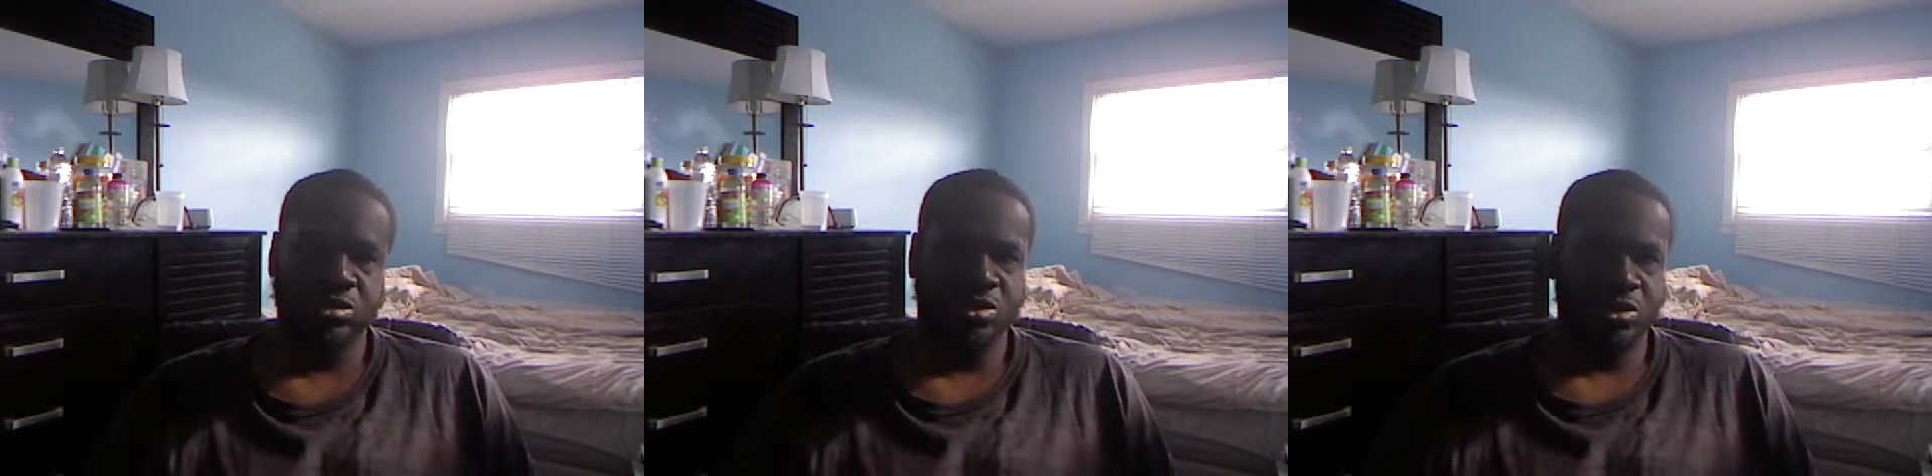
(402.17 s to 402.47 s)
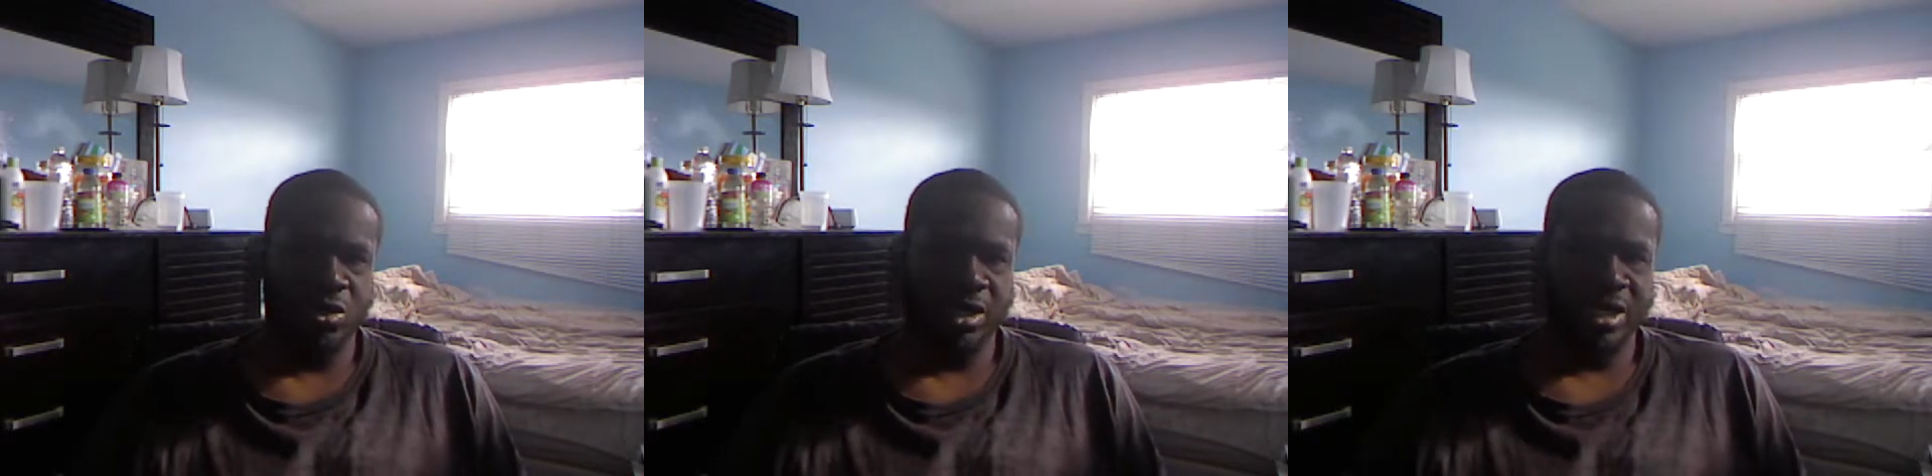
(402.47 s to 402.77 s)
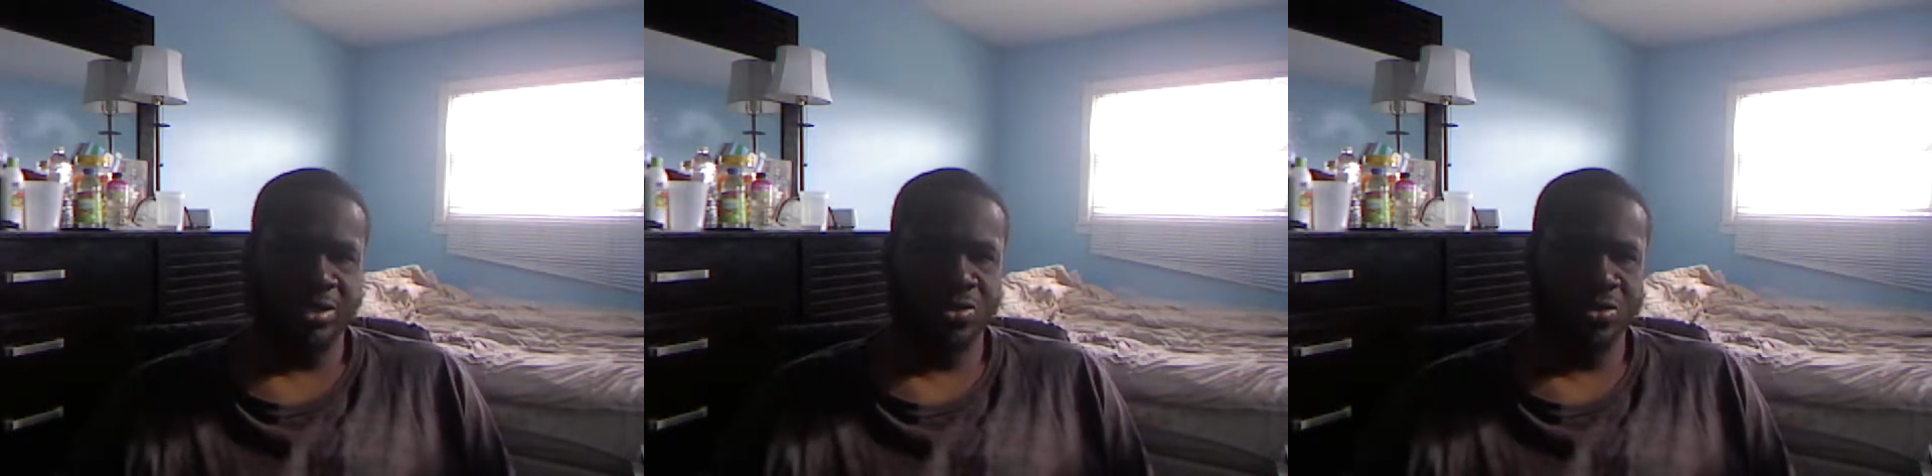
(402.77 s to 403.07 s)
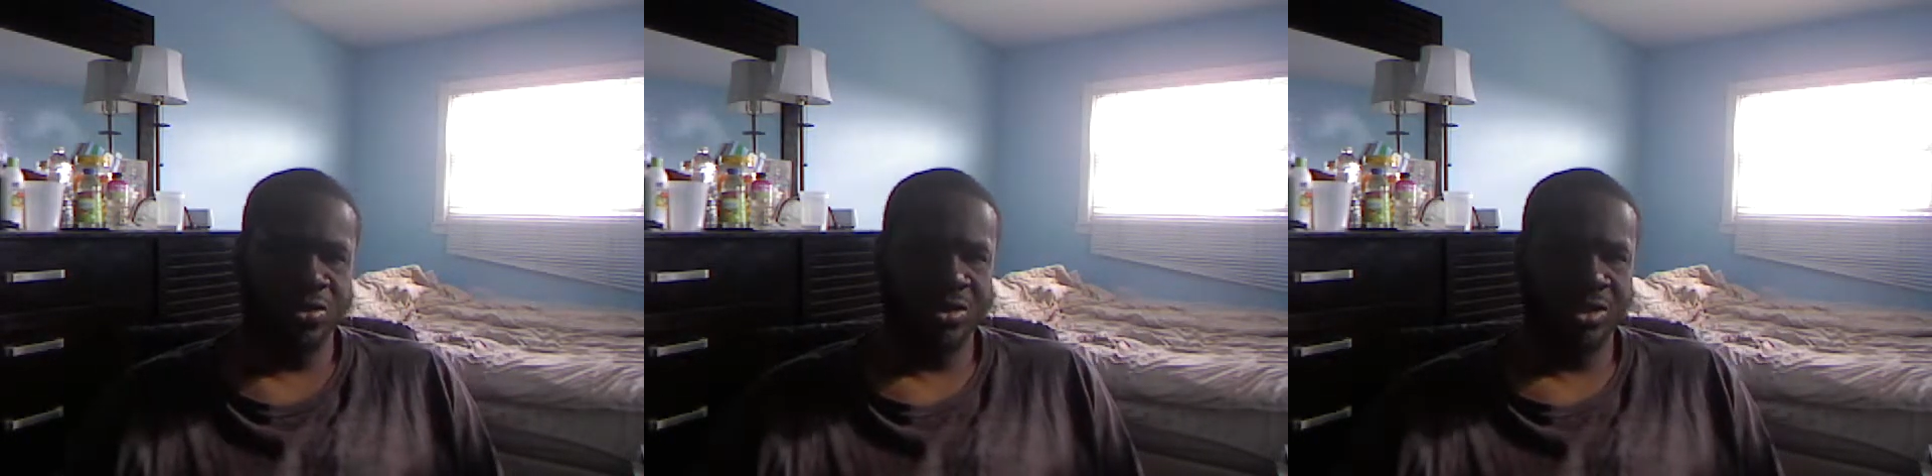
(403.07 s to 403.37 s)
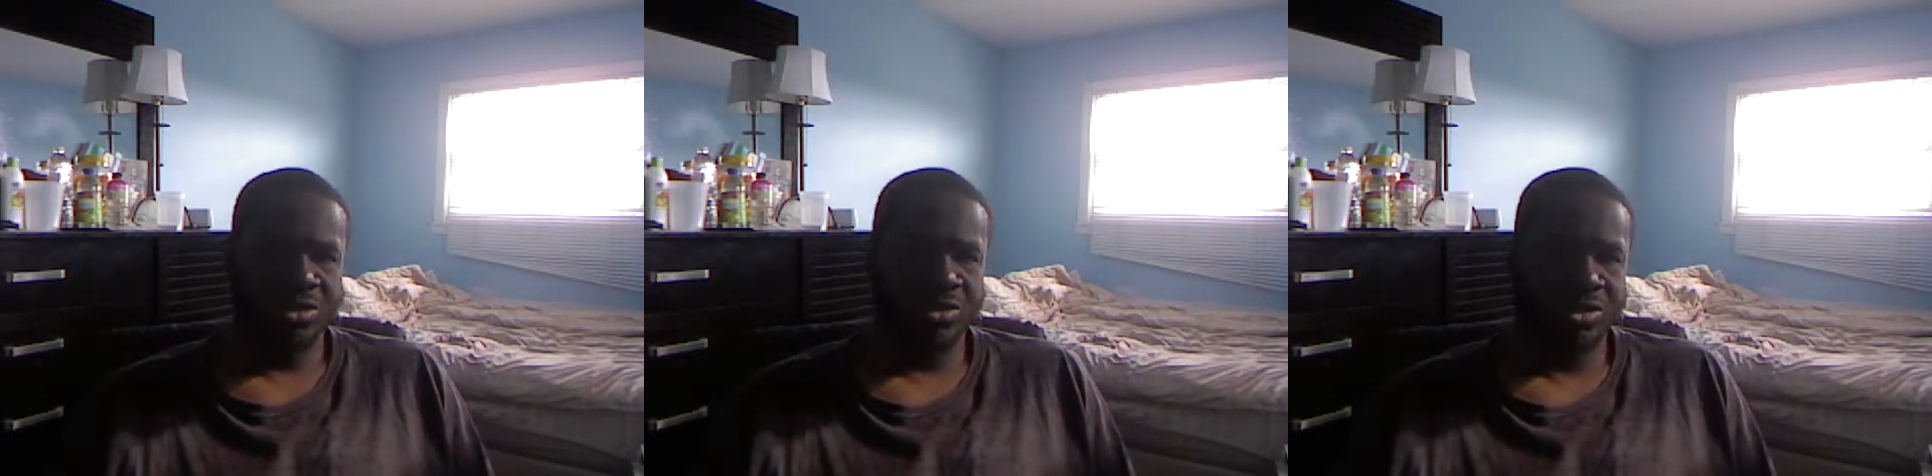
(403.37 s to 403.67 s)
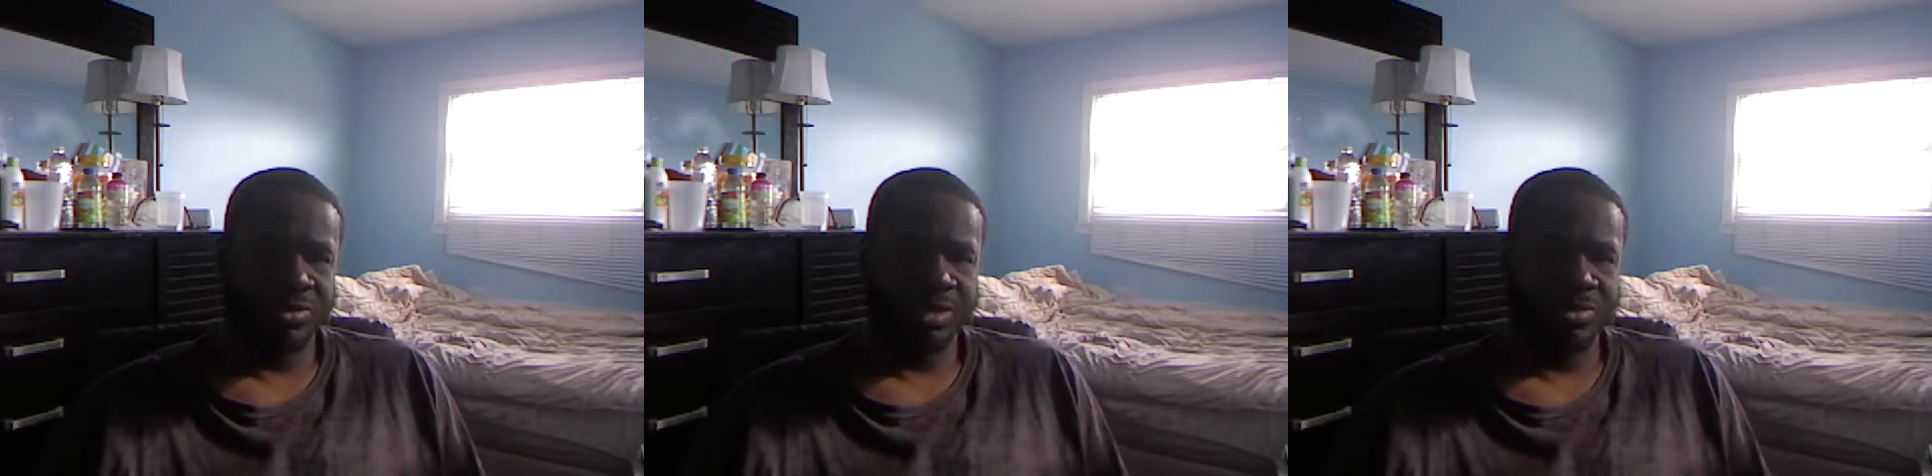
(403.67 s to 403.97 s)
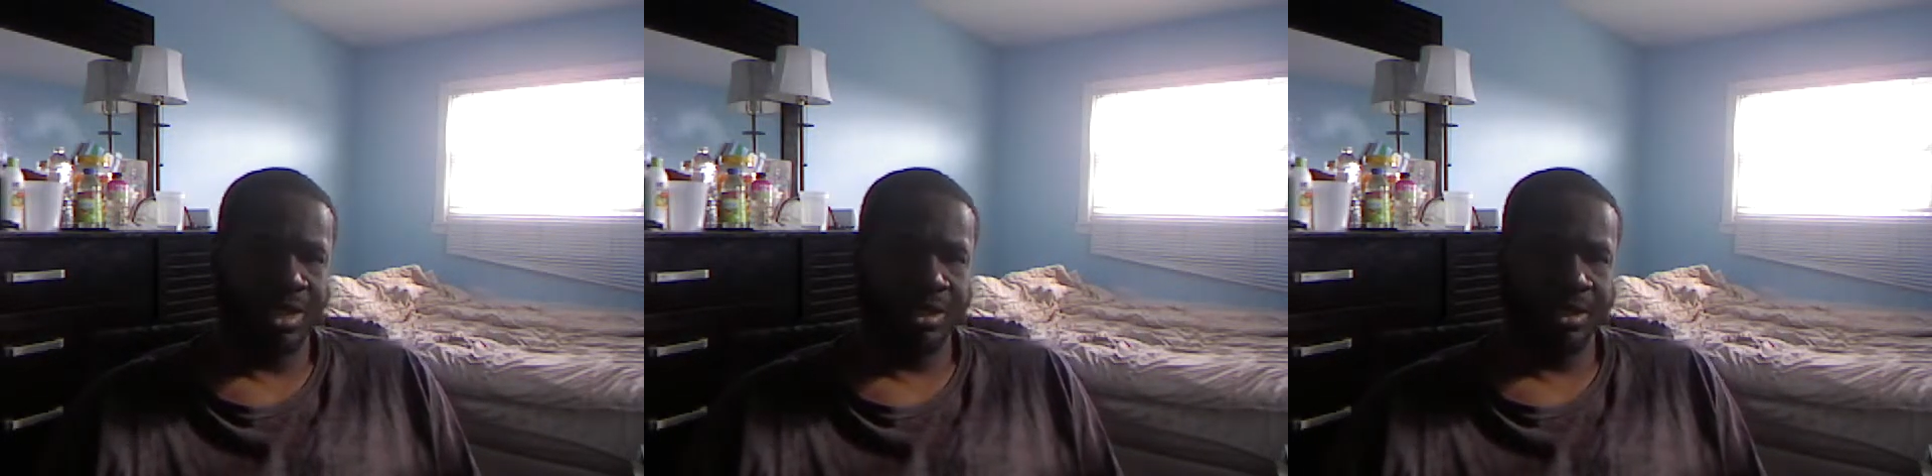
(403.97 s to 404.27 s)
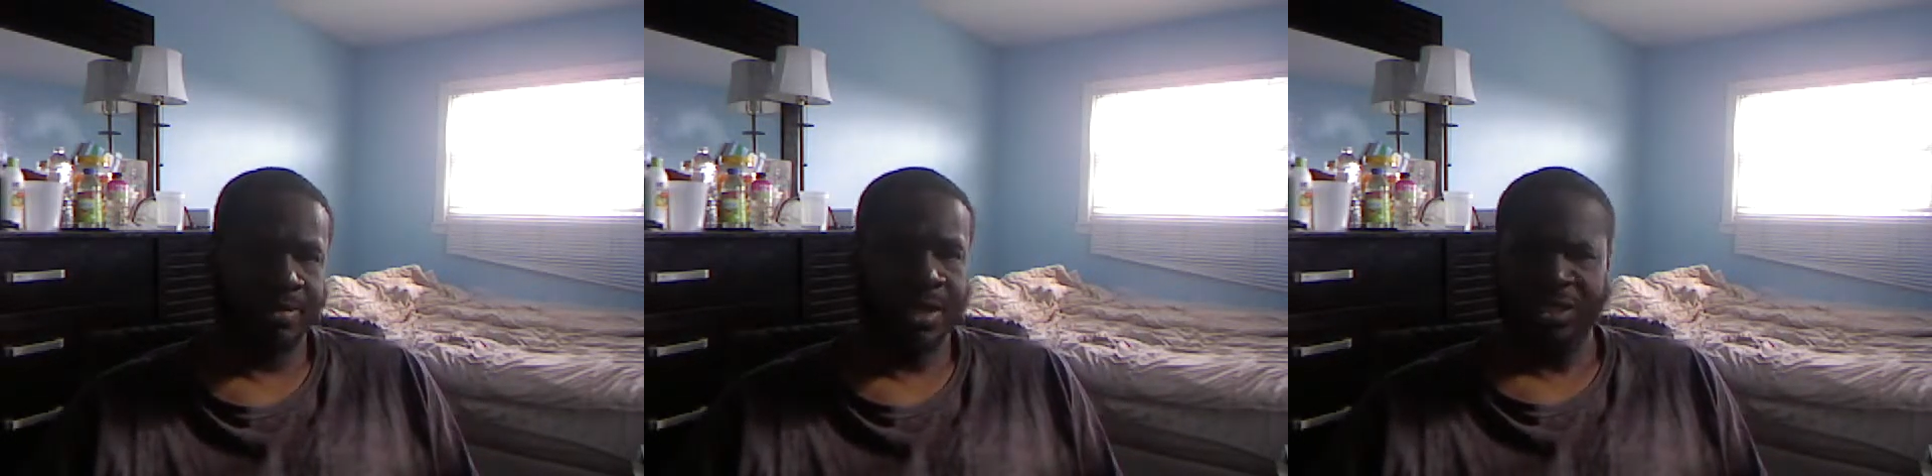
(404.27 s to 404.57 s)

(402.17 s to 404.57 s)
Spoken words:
You know how you should respect them.